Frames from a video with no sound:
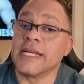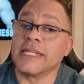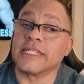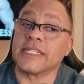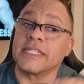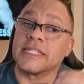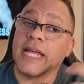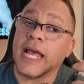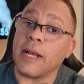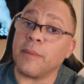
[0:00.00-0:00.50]

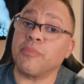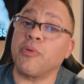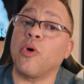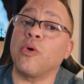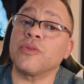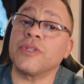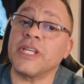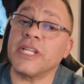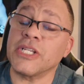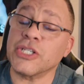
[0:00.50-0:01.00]
Steak
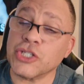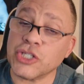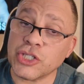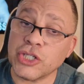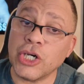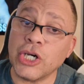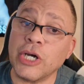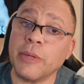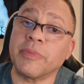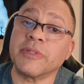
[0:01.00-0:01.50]
protein is
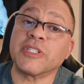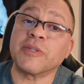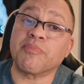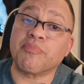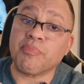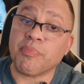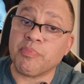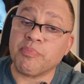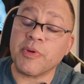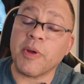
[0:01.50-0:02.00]
good, but
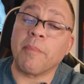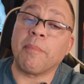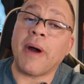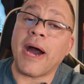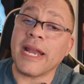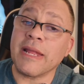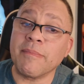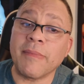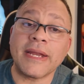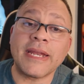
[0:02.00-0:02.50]
your
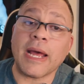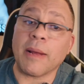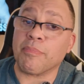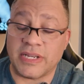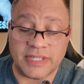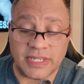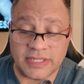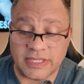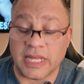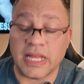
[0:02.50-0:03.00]
body might not
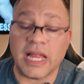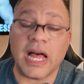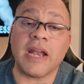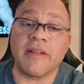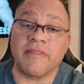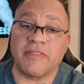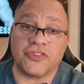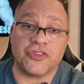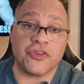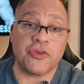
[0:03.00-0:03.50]
process a
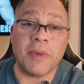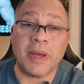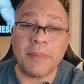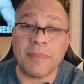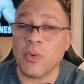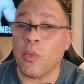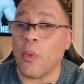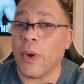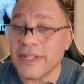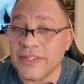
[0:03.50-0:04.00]
lot of it, so you might
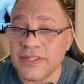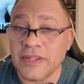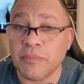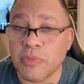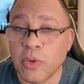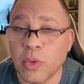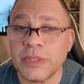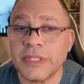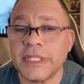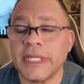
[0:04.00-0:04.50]
be wasting
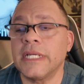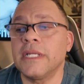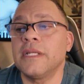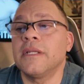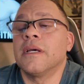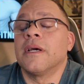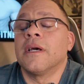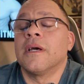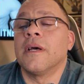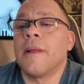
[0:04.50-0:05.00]
protein.